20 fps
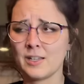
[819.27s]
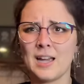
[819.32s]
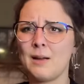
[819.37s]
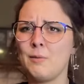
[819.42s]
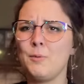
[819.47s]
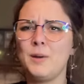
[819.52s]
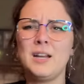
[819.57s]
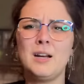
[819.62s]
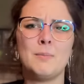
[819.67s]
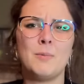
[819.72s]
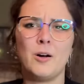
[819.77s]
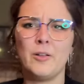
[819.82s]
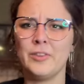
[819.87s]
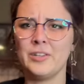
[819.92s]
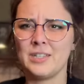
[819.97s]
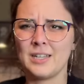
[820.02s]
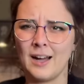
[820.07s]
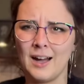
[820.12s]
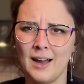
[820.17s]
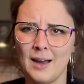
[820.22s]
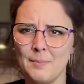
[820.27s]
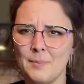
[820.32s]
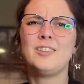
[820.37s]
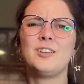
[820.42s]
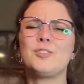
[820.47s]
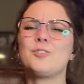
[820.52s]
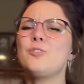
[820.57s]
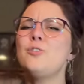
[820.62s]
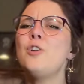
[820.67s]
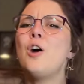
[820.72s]
I read them all the time.
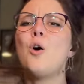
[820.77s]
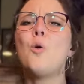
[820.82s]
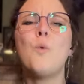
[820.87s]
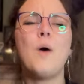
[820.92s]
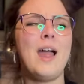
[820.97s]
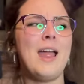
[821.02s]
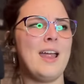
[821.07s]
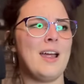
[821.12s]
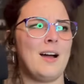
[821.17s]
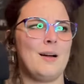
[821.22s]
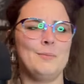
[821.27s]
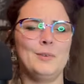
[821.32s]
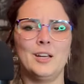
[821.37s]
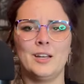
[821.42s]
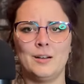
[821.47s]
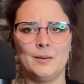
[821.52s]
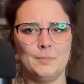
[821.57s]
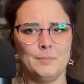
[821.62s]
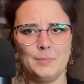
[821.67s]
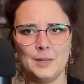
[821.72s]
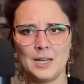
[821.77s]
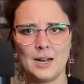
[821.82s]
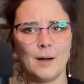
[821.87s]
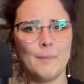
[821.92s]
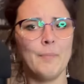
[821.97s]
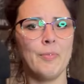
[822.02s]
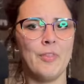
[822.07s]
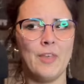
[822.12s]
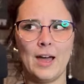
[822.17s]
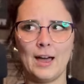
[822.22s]
There's no way I'm gonna
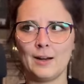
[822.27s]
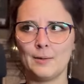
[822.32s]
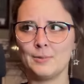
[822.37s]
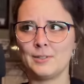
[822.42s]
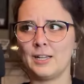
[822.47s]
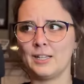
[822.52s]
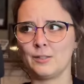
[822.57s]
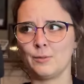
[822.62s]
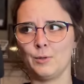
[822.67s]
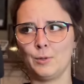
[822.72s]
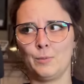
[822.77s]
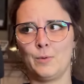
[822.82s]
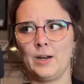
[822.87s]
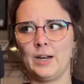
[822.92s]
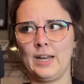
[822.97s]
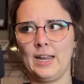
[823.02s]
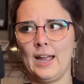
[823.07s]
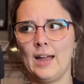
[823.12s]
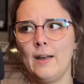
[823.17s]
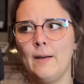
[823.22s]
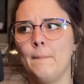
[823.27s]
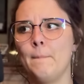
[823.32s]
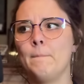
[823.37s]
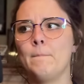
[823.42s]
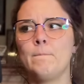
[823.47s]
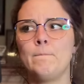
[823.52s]
become that obsessed with one again.